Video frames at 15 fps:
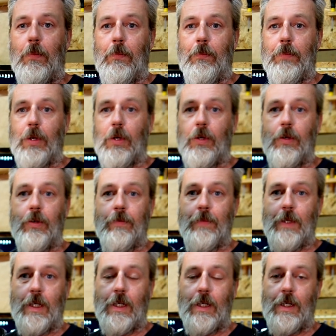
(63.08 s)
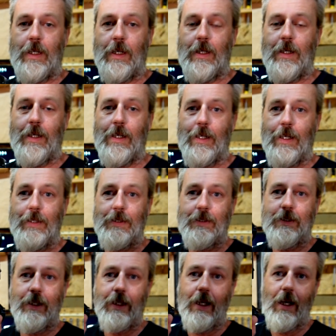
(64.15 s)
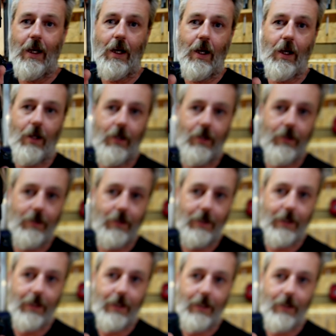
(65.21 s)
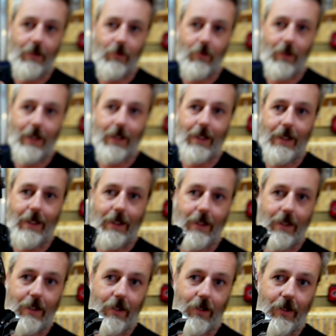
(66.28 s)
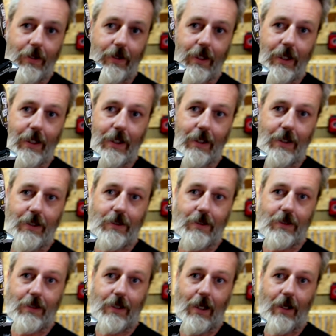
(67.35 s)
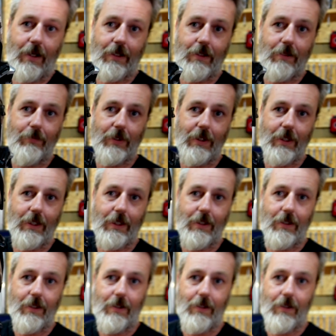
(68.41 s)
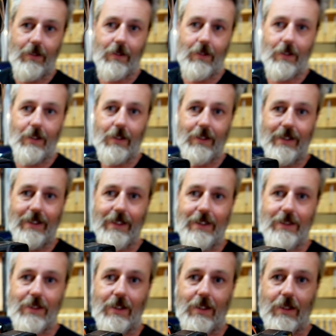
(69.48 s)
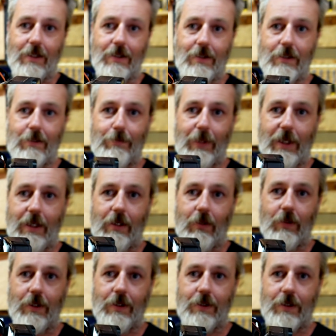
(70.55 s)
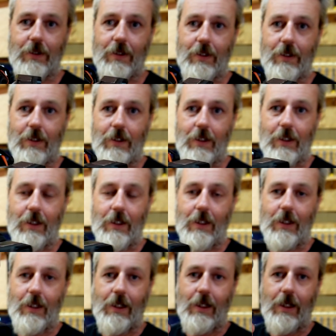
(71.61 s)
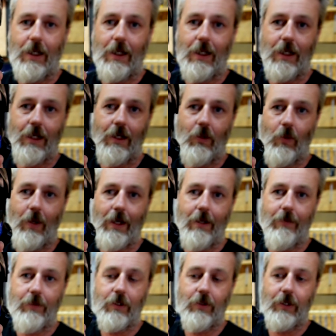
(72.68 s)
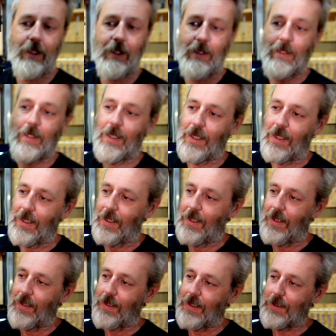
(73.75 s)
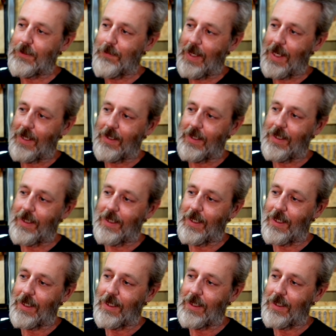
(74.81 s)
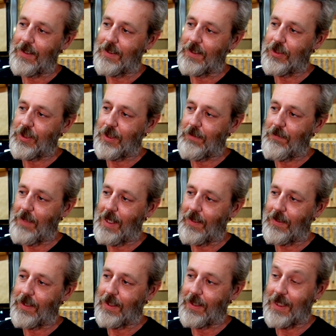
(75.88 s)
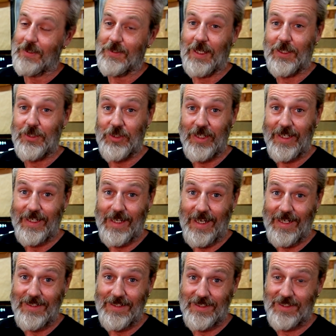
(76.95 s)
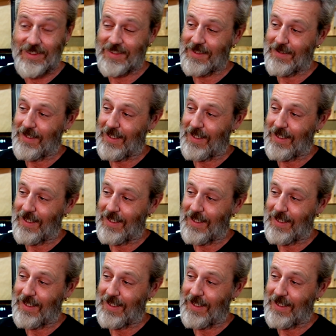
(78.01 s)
Boom. That's the only way I think it's going to be the least conspicuous way of doing it. This mount here, the chin mount thing, that's actually Kent's.